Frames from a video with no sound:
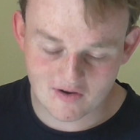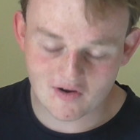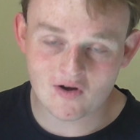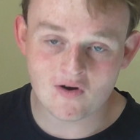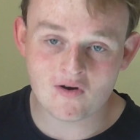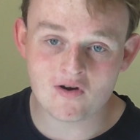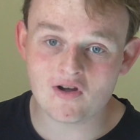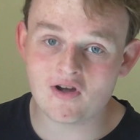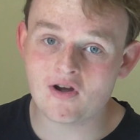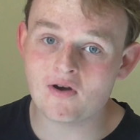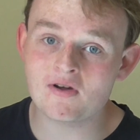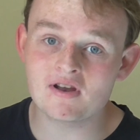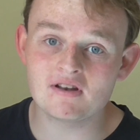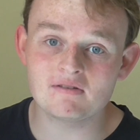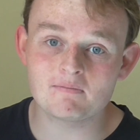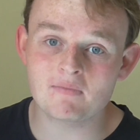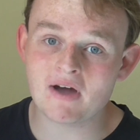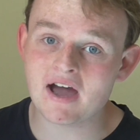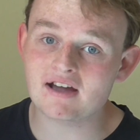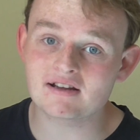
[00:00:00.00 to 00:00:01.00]
we're not
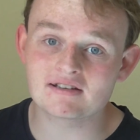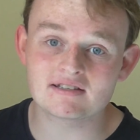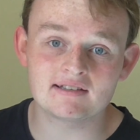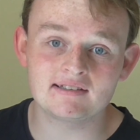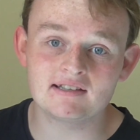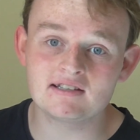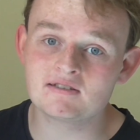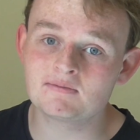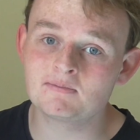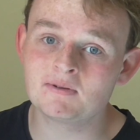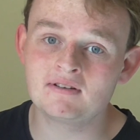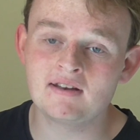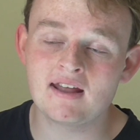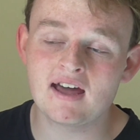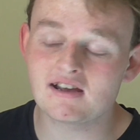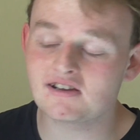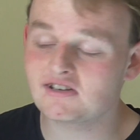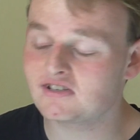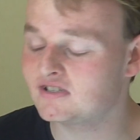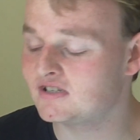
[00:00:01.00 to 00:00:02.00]
going back to Lisbon
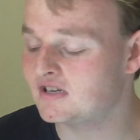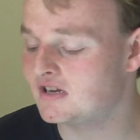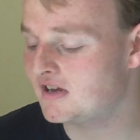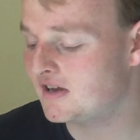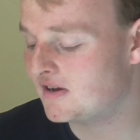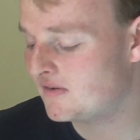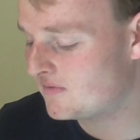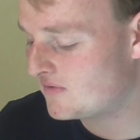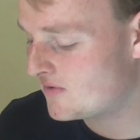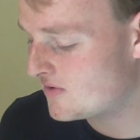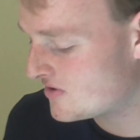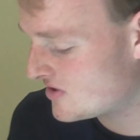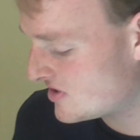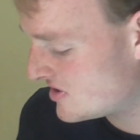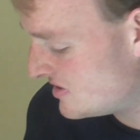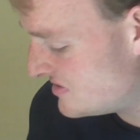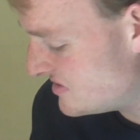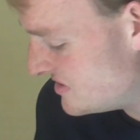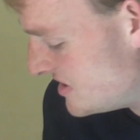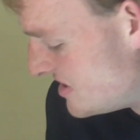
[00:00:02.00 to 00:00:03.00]
next year,
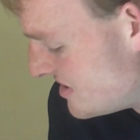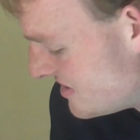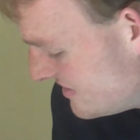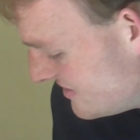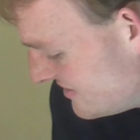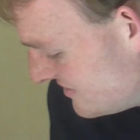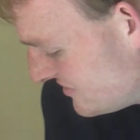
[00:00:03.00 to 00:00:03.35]
unfortunately.